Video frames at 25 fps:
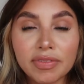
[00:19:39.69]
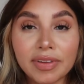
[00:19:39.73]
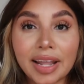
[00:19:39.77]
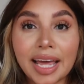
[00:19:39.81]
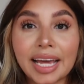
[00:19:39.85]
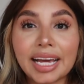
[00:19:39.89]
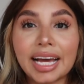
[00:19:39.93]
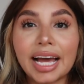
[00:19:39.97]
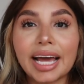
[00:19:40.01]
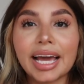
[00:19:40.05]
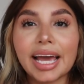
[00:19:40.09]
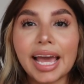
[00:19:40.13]

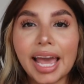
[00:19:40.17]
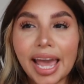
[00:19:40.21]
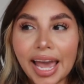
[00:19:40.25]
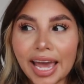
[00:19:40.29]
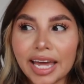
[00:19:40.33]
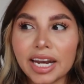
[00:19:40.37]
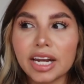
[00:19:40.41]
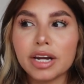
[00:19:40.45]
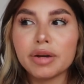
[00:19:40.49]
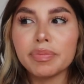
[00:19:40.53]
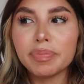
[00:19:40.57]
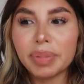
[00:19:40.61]
Like I
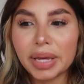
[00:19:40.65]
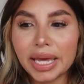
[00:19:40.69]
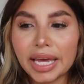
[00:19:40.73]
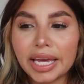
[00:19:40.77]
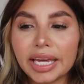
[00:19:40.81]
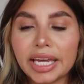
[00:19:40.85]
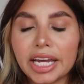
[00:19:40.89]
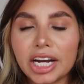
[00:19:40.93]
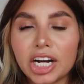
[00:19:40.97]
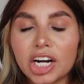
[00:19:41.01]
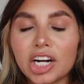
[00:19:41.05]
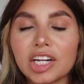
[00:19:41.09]
hated being
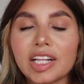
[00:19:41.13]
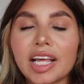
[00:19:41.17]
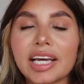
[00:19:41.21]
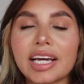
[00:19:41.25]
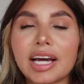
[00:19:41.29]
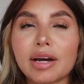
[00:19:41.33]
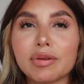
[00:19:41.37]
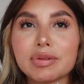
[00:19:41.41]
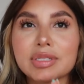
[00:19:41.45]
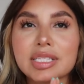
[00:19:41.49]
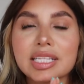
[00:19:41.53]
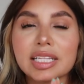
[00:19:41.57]
here, like
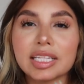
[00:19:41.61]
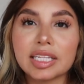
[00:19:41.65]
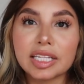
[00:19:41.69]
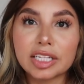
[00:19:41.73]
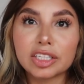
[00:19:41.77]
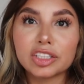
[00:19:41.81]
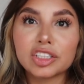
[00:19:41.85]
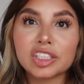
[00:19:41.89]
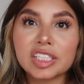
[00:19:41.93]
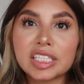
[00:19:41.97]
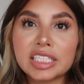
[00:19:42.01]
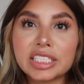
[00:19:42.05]
I was
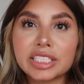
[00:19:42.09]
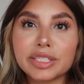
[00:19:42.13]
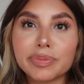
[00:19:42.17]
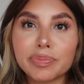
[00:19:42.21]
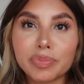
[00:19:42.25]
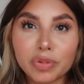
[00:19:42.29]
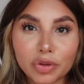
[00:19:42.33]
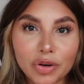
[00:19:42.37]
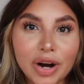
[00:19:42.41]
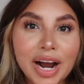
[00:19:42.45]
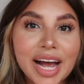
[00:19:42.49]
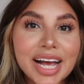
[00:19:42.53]
literally
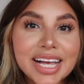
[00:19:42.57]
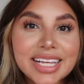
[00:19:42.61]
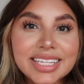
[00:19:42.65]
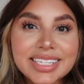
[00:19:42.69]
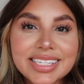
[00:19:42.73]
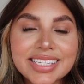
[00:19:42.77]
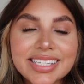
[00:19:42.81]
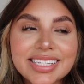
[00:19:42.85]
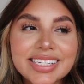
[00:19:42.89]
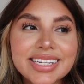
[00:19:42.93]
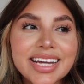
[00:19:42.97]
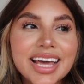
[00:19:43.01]

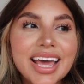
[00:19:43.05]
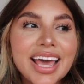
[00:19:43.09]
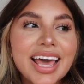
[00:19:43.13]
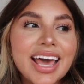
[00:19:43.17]
depressed.